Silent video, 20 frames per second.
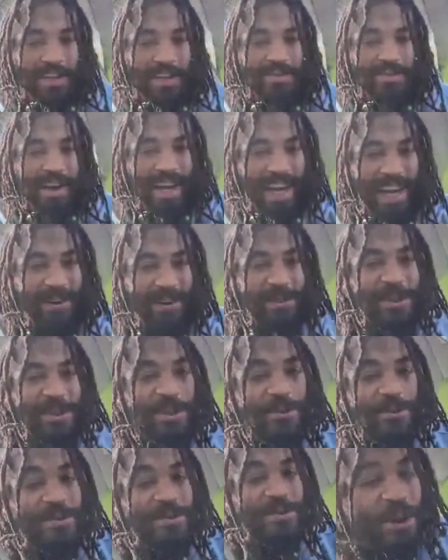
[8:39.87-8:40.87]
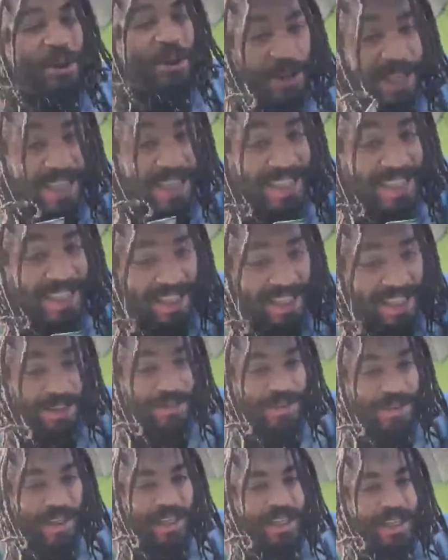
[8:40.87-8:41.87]
Right? When you know
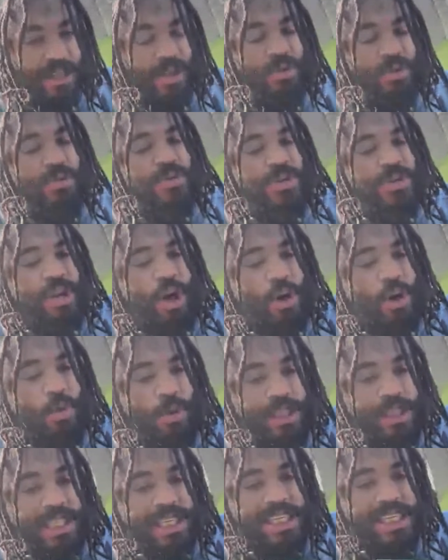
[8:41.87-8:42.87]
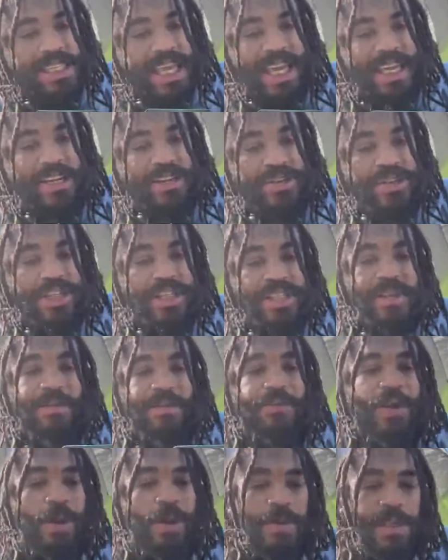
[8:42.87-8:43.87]
yourself, you know what these energies and
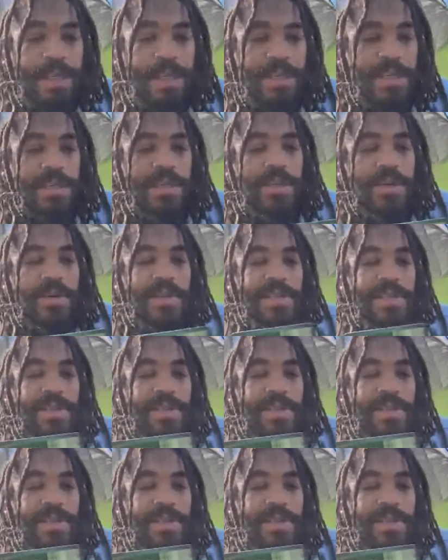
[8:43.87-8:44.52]
frequencies are doing.